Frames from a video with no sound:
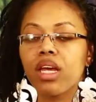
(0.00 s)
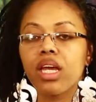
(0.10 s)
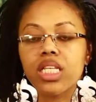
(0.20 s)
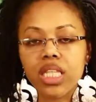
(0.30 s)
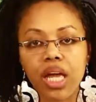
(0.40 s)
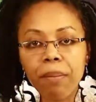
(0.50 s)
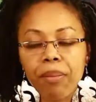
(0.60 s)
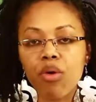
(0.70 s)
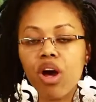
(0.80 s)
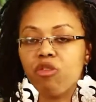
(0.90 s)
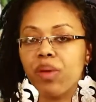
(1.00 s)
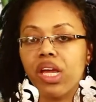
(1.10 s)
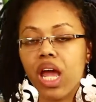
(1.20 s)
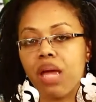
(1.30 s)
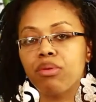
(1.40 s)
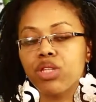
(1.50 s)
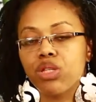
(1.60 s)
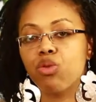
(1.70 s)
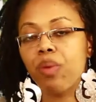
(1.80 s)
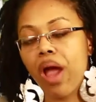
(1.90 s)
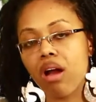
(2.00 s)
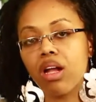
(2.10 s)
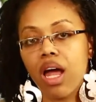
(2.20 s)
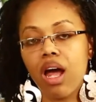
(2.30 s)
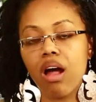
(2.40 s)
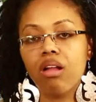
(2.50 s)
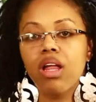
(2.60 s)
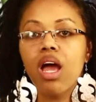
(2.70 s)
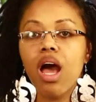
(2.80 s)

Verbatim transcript: example of being able to parallel